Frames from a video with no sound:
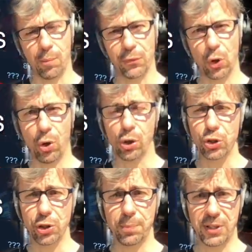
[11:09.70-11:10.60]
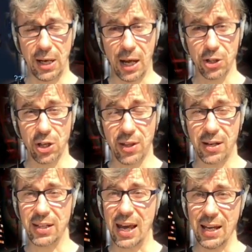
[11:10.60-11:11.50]
All ships larger than
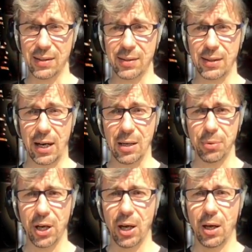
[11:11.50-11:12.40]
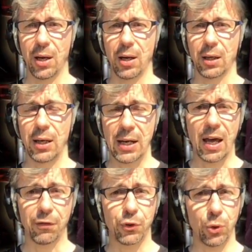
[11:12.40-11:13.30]
the S-type can
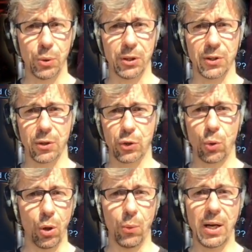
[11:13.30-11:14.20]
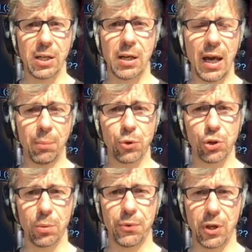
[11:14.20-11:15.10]
have turrets. So already an M
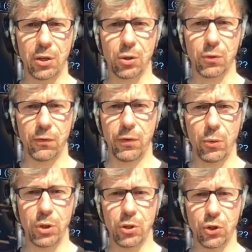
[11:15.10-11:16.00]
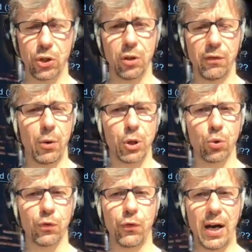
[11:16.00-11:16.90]
ship that is still a very
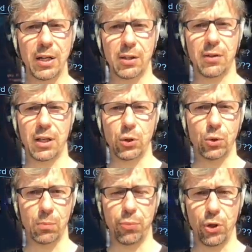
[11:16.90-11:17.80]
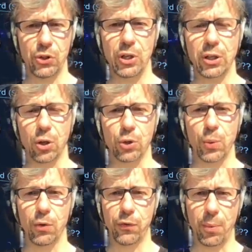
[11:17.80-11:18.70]
good fighter that you can personally
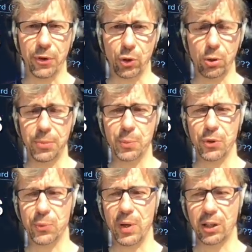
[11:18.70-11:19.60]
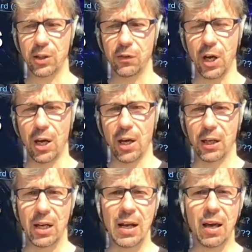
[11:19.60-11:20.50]
control from the cockpit perspective
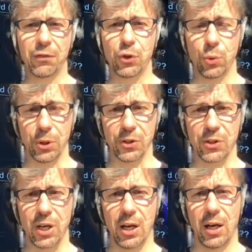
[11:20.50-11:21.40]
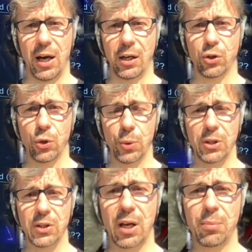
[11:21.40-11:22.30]
can have turrets. And
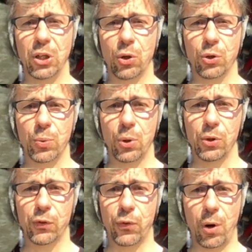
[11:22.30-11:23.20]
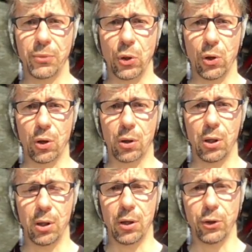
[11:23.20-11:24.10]
turrets be controlled from your
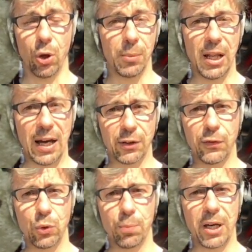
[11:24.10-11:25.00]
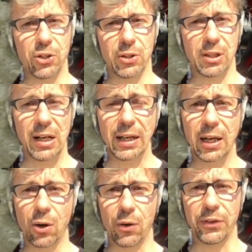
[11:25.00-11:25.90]
normal HUD view by just
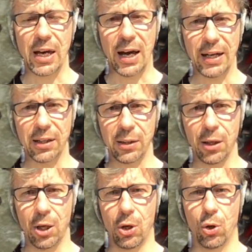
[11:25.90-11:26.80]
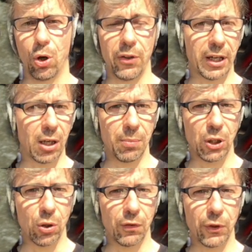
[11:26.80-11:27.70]
clicking on the icon, or they can be
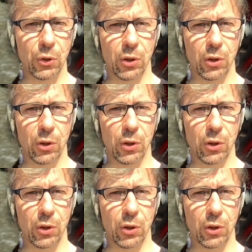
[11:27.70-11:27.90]
configured